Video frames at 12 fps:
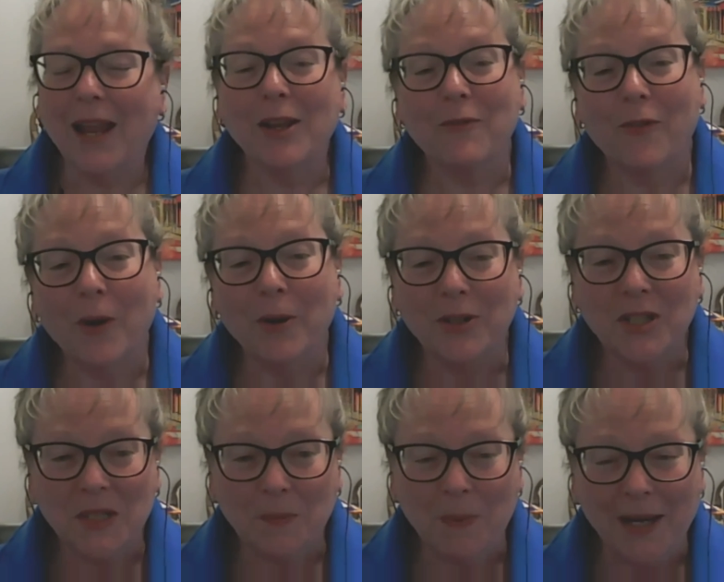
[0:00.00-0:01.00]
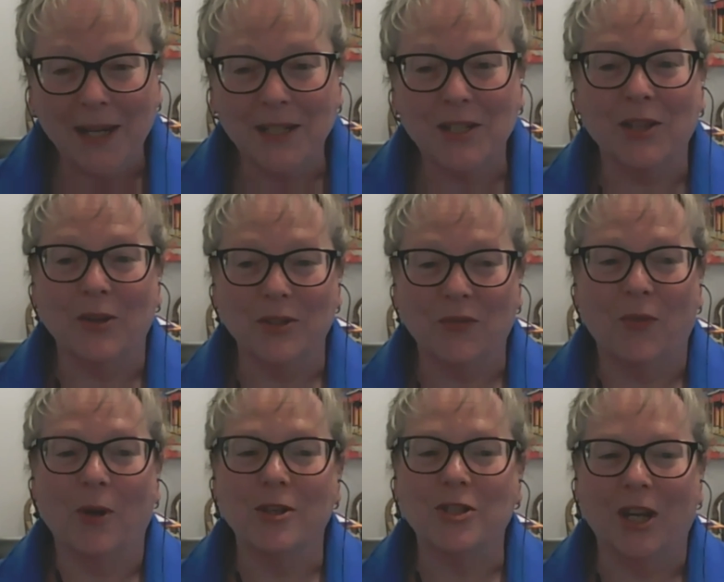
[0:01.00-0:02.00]
look forward to speaking to those
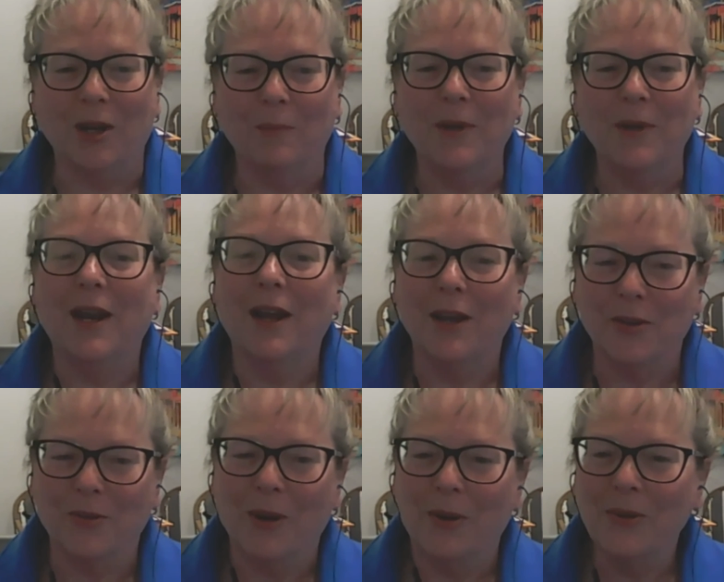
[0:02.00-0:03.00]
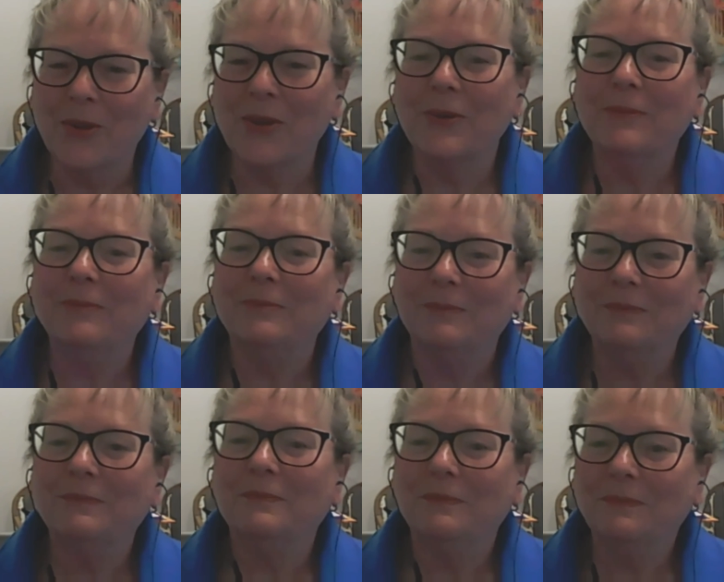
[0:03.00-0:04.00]
4 gentlemen under oath,
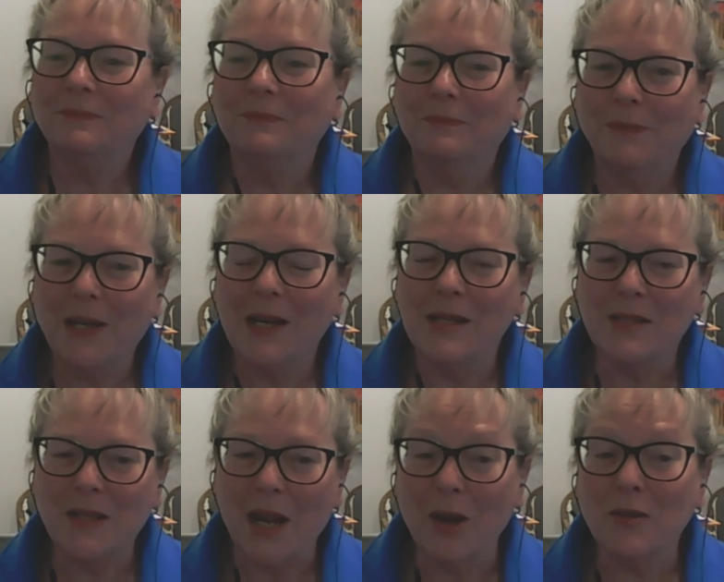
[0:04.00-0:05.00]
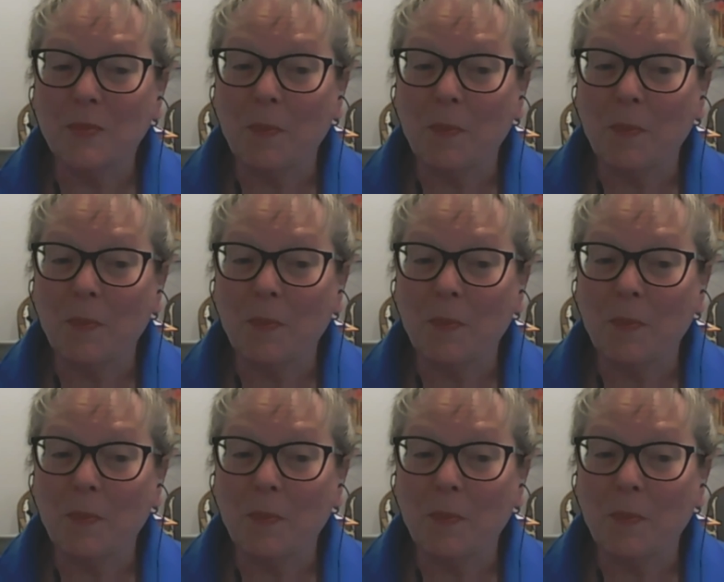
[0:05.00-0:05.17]
because Air